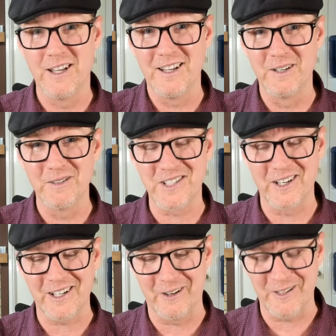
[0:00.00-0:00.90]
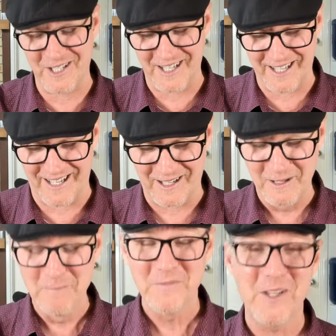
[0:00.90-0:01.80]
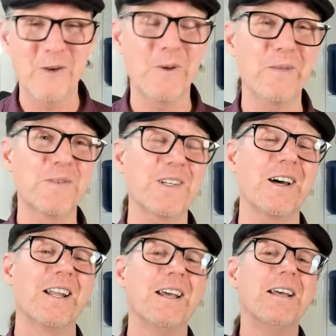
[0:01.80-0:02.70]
So go and check out her website.